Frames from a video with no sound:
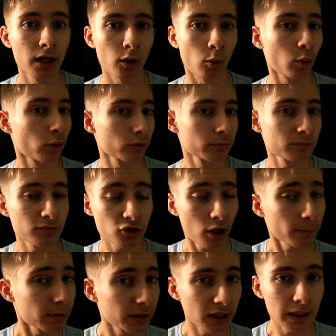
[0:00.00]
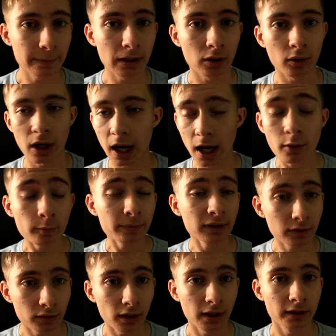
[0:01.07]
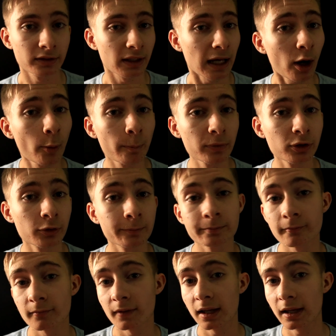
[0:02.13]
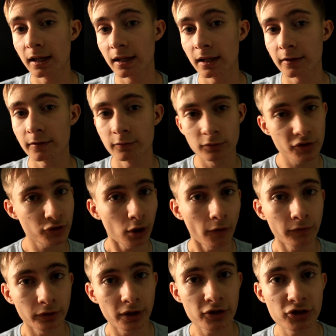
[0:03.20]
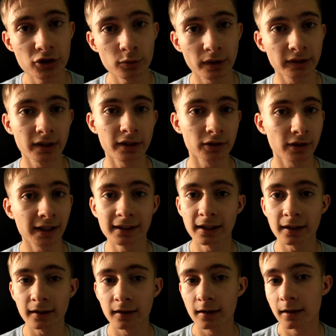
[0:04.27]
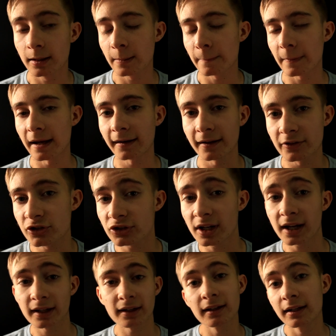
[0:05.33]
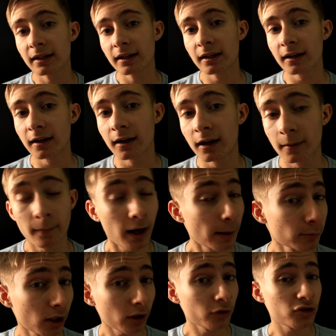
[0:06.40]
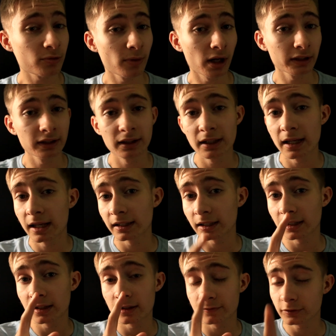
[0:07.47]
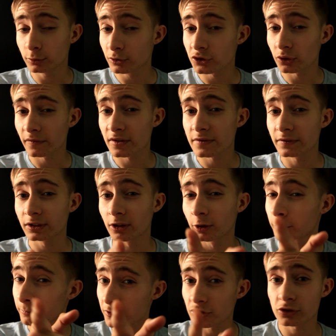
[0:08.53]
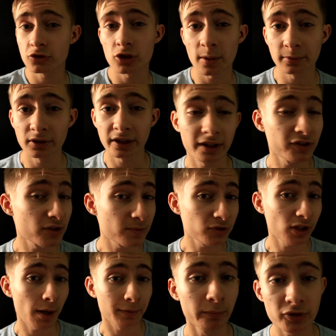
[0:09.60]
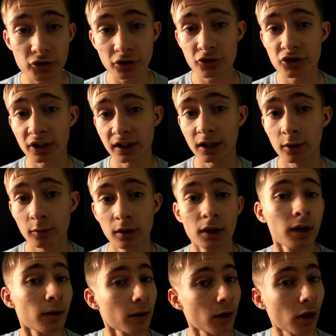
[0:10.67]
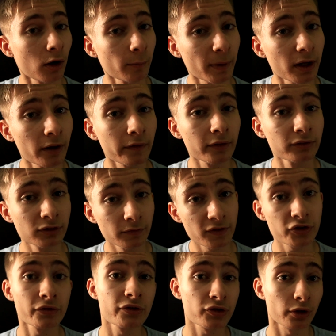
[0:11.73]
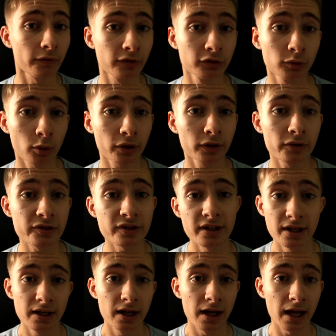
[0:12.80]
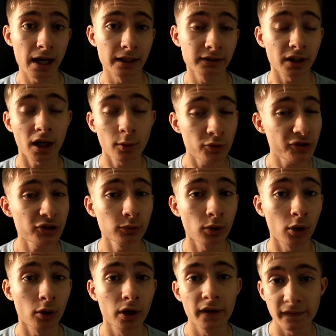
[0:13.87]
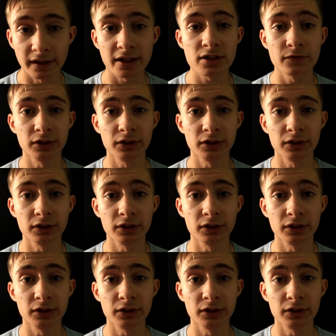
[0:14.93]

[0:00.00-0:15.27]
or drop me an email. I would be glad to help you resolve your issue and get your editing back on track. I'm Rocco. If you enjoyed this video, be sure to drop a and subscribe. Be sure to check out all of my other Davinci Resolve tutorials, and I will see you all in the next